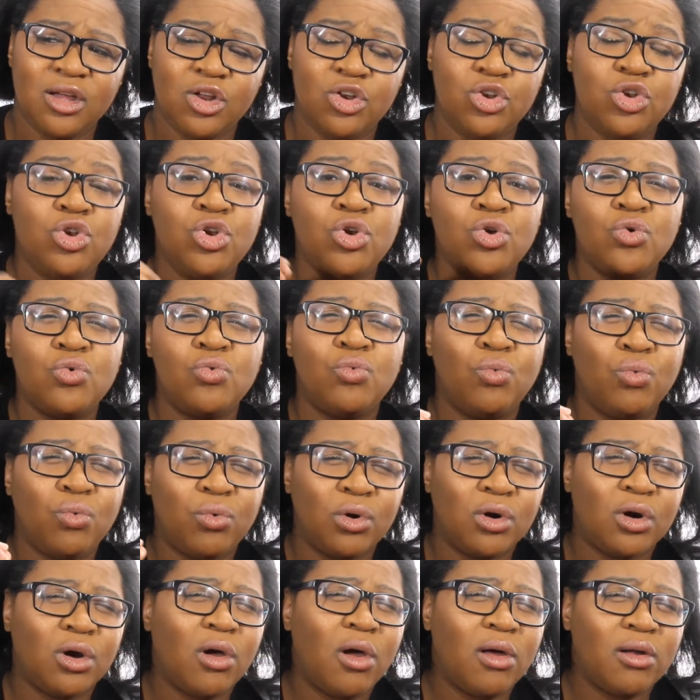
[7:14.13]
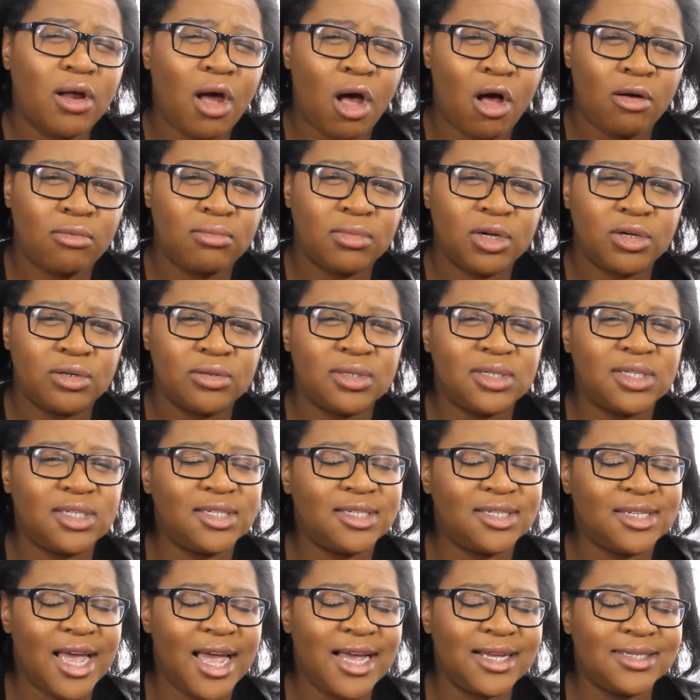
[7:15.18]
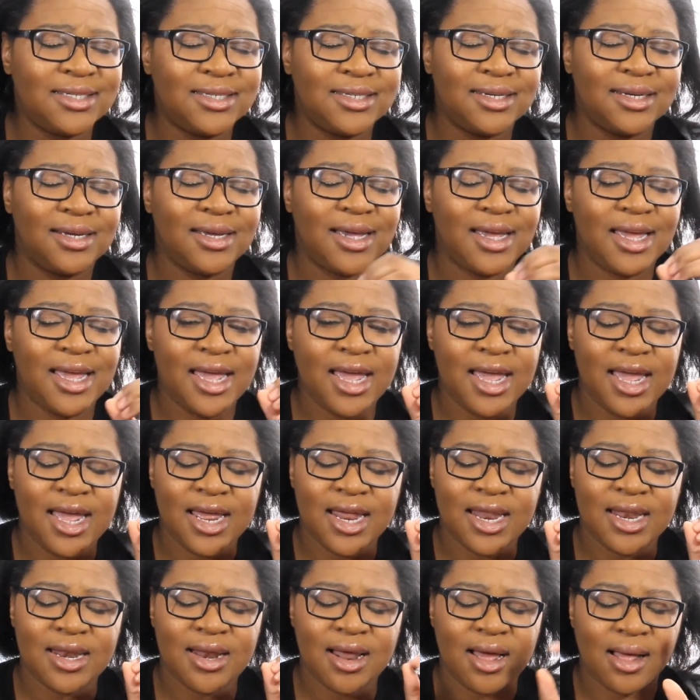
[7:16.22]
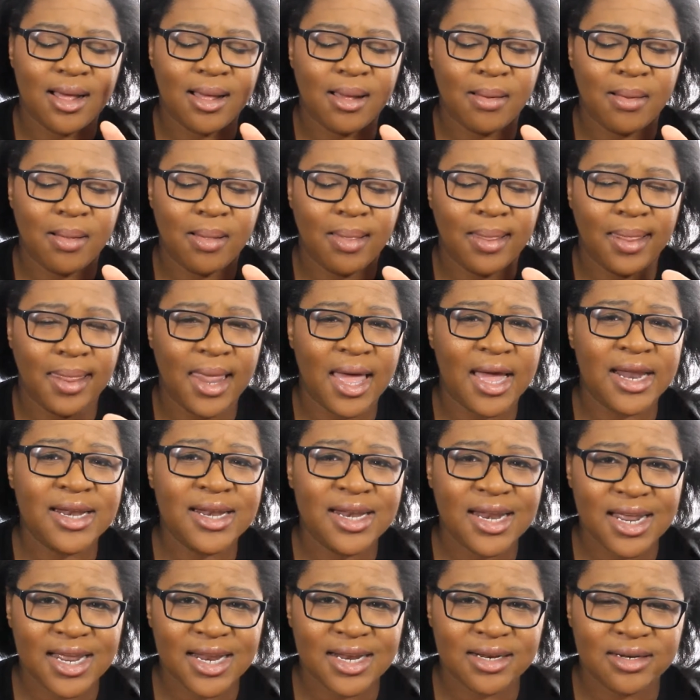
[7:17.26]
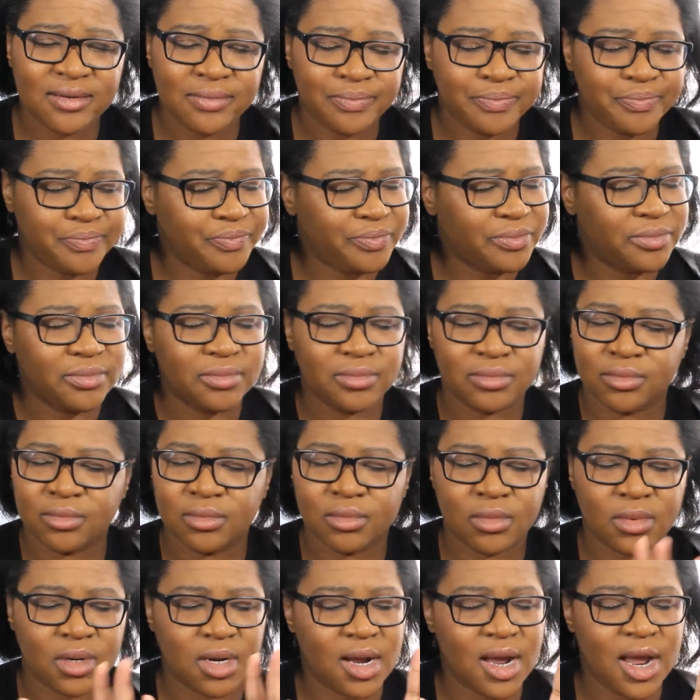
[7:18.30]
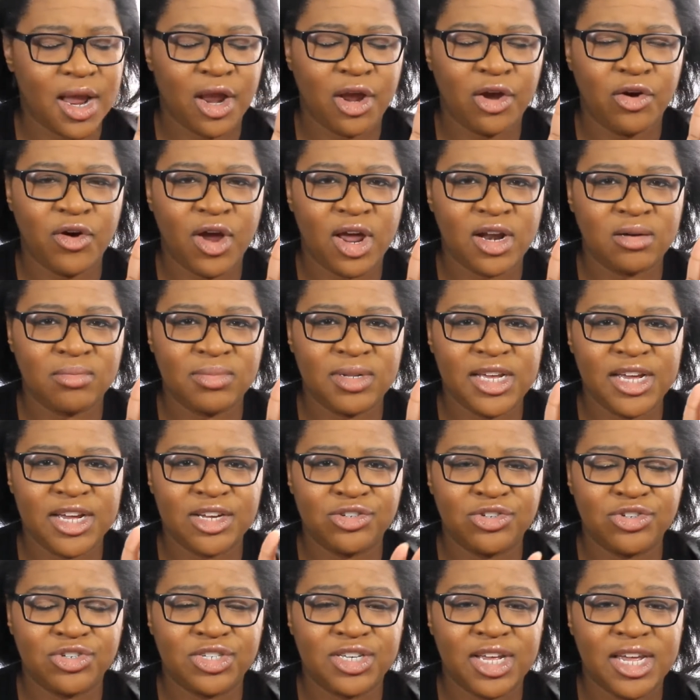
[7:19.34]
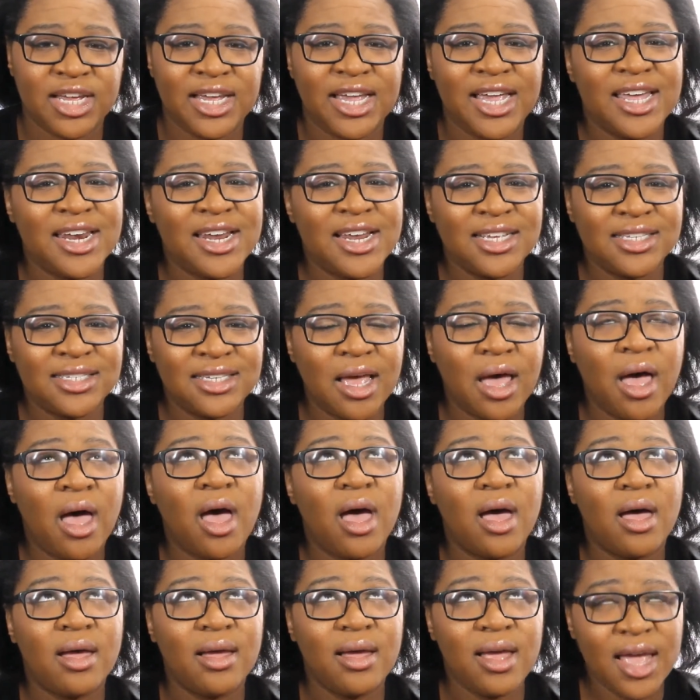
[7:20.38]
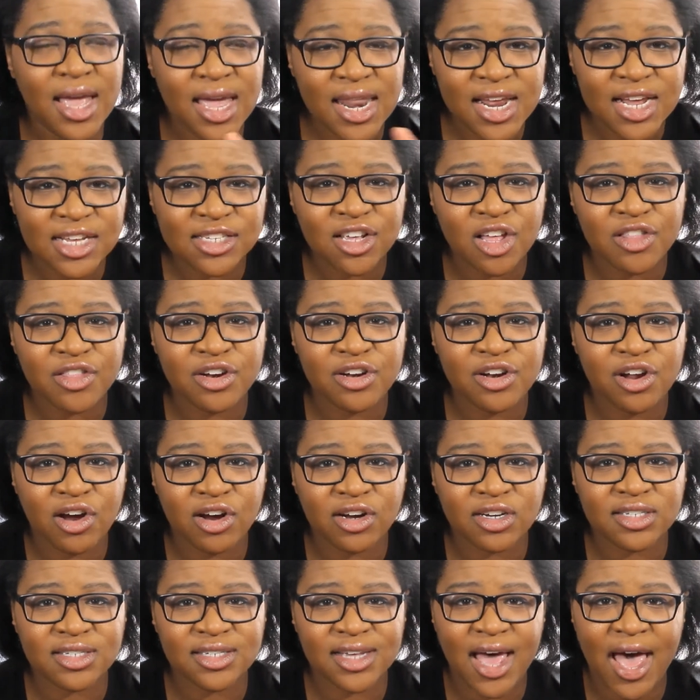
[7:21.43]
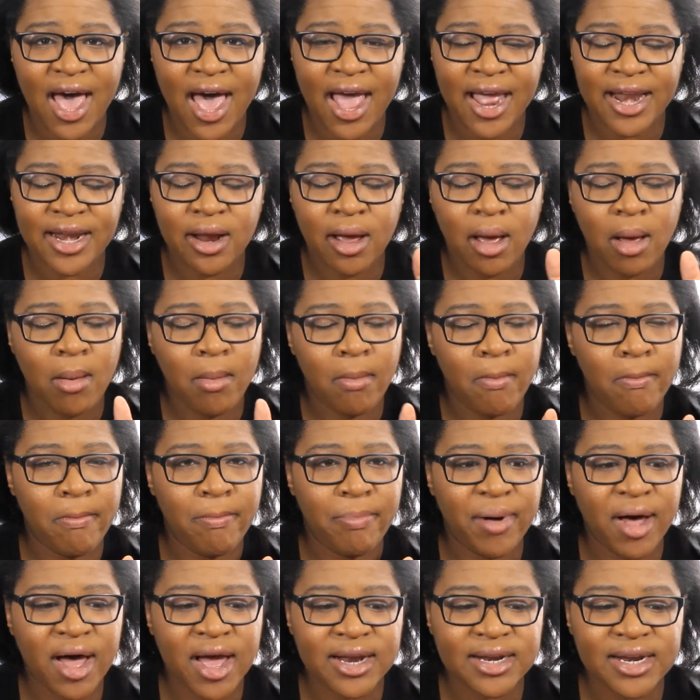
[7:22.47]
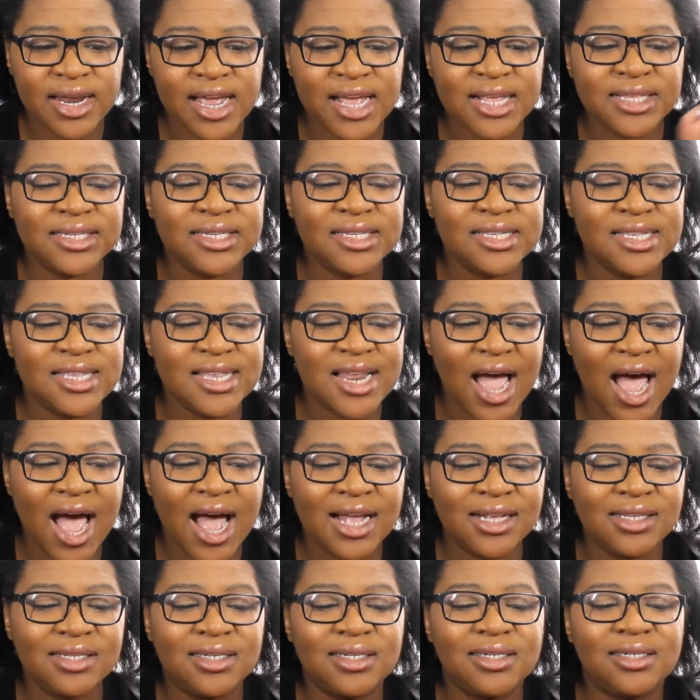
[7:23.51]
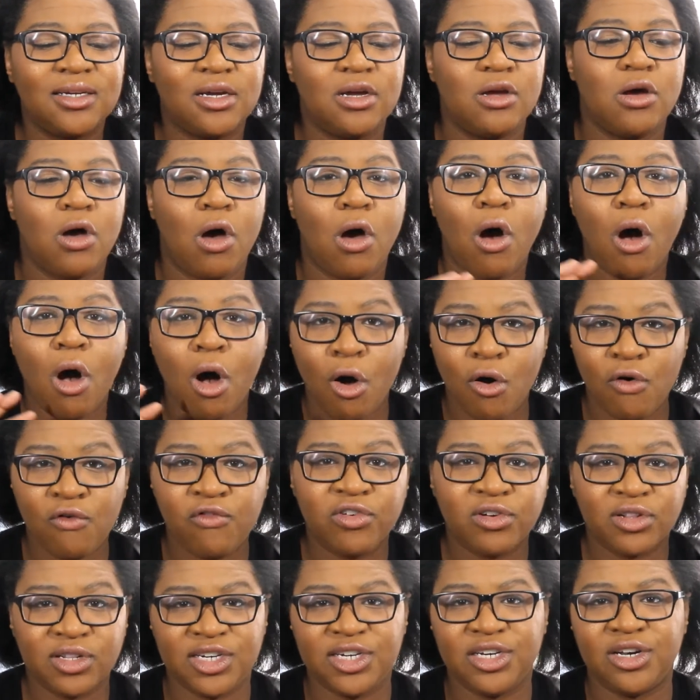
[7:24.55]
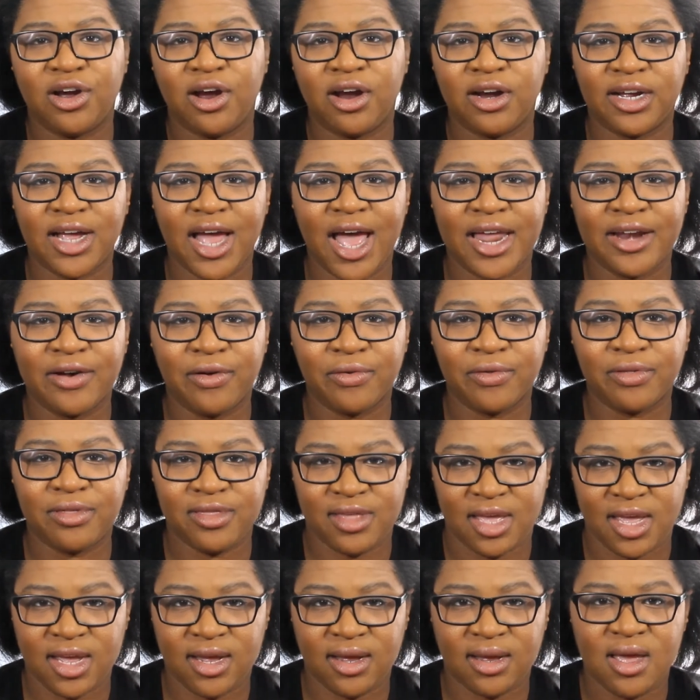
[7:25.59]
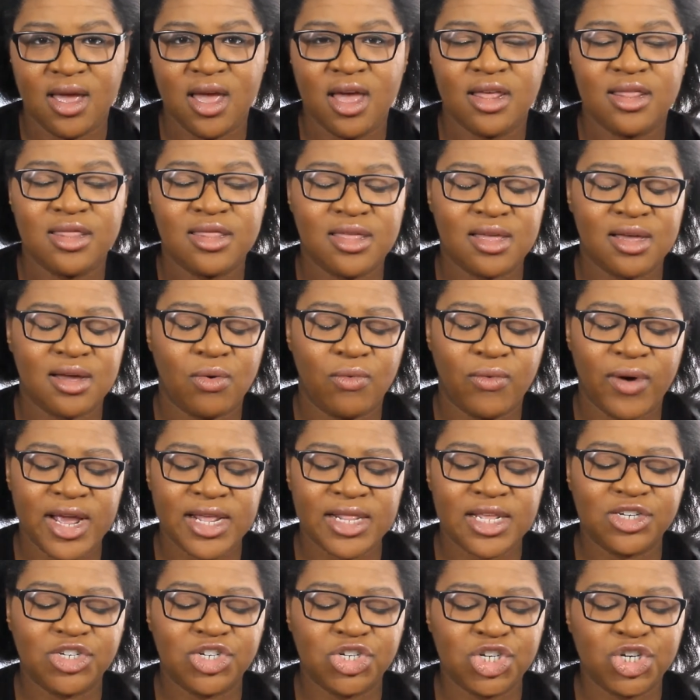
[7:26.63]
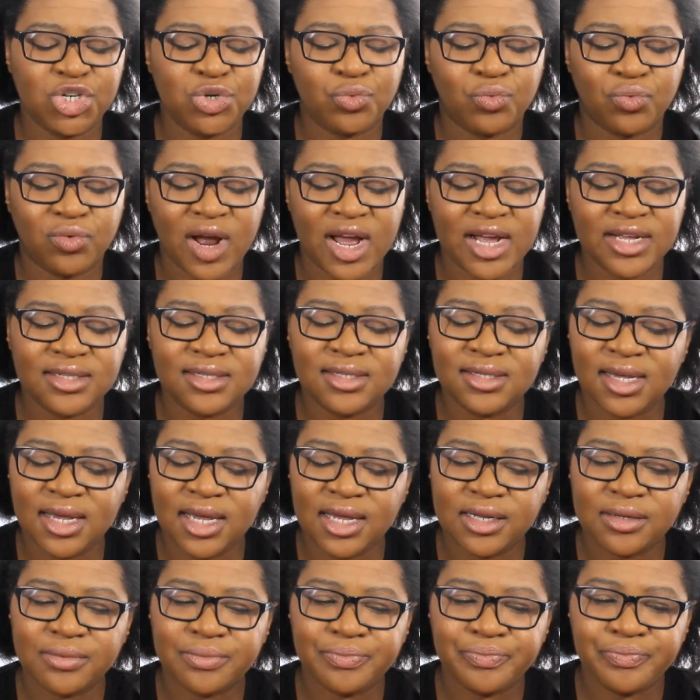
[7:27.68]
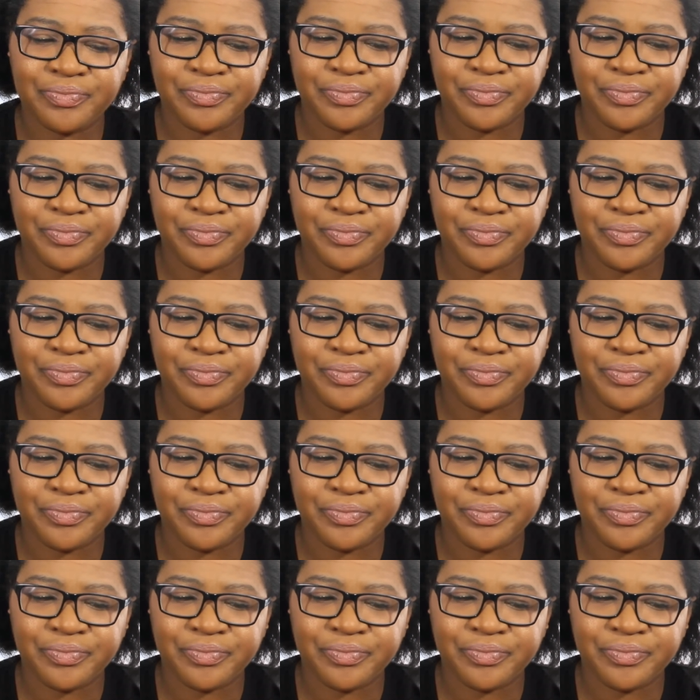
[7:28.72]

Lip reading: new world almost set in London. Incredibly interesting. It is on the dark side, but it's not overly dark, I don't think. The way that she writes it